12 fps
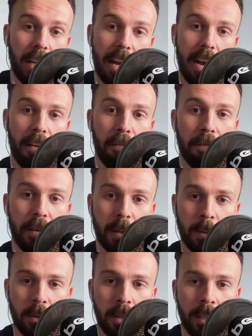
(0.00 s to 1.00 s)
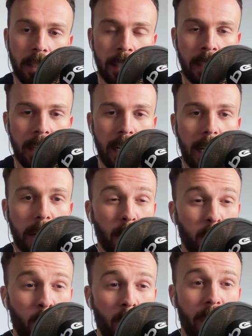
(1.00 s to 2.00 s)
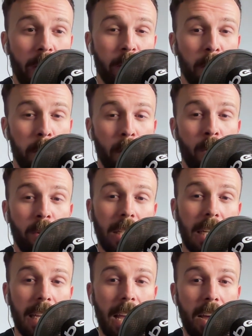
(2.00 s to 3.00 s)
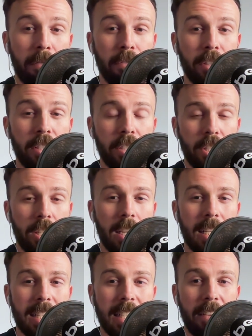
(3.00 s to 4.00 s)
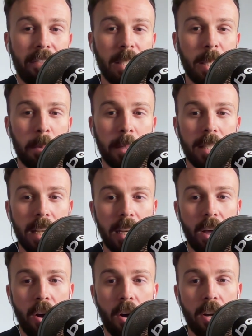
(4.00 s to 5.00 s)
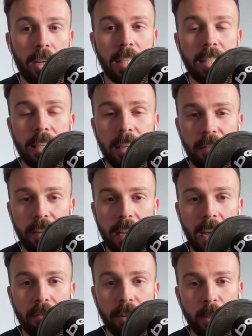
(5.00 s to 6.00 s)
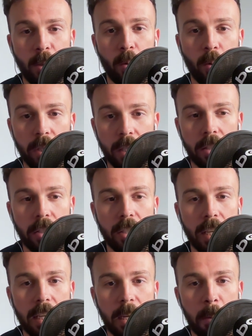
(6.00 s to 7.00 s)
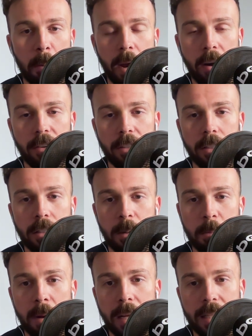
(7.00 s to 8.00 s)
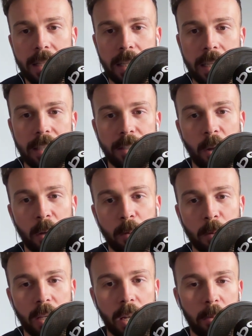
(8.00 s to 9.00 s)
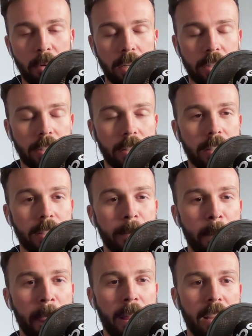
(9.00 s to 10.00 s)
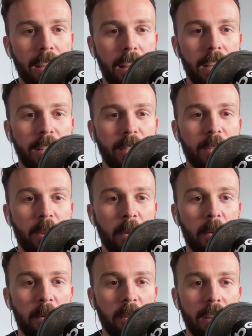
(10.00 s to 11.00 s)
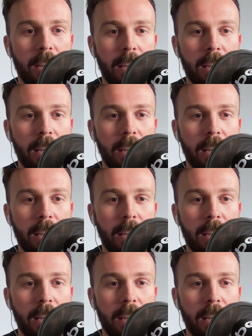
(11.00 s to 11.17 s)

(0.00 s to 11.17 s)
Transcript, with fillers: at Anfield, and it was one that reportedly averaged a 70% higher TV average audience in comparison to Man City's title celebrations. So